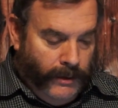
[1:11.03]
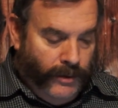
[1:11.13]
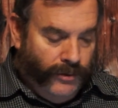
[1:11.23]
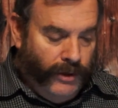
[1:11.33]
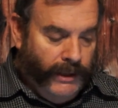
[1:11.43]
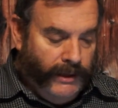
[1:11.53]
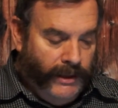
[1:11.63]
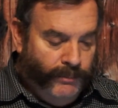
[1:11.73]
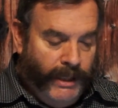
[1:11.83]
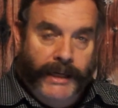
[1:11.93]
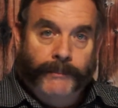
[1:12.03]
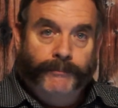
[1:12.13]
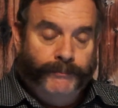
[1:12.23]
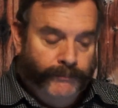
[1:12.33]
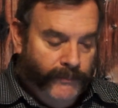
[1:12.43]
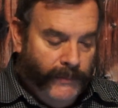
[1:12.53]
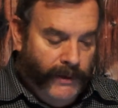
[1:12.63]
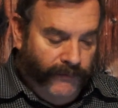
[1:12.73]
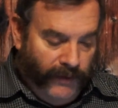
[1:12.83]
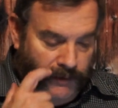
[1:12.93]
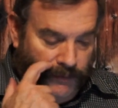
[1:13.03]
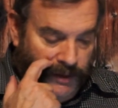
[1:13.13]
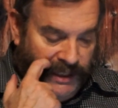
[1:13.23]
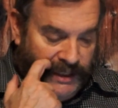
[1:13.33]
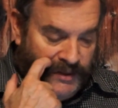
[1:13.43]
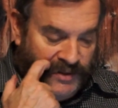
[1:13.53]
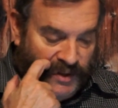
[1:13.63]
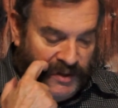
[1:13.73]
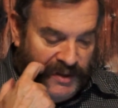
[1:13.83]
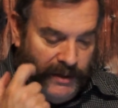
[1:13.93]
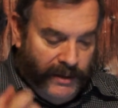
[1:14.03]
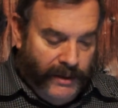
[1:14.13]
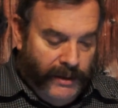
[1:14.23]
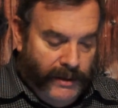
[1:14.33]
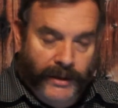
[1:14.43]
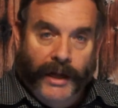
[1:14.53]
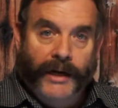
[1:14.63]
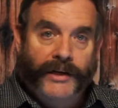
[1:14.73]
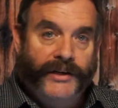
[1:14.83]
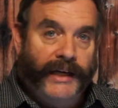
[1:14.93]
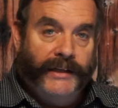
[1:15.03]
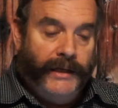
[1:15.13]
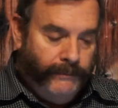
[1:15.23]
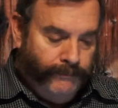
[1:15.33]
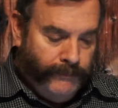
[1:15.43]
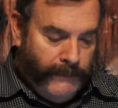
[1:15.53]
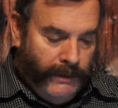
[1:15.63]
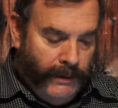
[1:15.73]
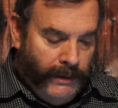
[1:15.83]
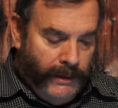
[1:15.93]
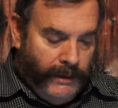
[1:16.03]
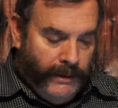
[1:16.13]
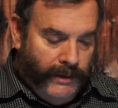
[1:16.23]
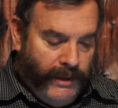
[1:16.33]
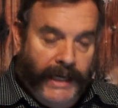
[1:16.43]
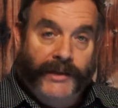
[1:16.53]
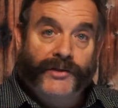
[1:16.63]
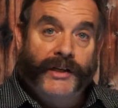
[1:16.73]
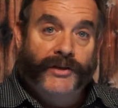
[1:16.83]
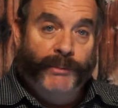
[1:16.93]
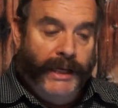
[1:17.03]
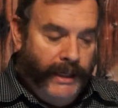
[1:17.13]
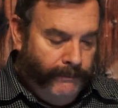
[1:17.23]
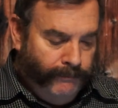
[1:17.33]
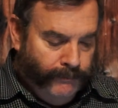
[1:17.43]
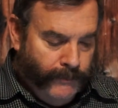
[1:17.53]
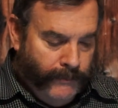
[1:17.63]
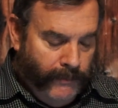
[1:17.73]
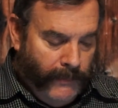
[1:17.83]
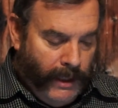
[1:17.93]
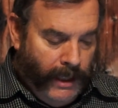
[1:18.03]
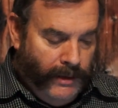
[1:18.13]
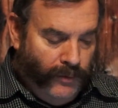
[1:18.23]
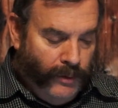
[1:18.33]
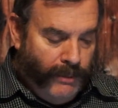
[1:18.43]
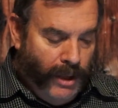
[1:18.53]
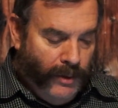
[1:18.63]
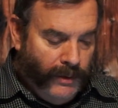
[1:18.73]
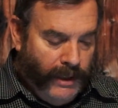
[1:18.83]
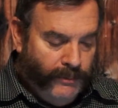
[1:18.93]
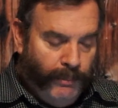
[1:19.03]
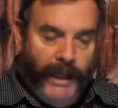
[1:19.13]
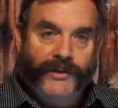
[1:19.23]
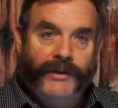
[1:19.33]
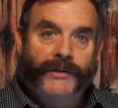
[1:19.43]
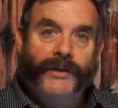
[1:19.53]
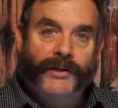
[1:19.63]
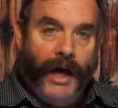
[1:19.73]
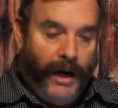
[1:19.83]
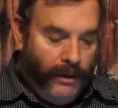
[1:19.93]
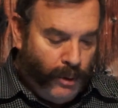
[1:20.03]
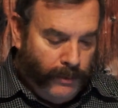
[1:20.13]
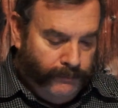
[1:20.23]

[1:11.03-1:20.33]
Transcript: The strength is medium. The flavoring is none detected. The taste is medium, and the room note is pleasant to tolerable.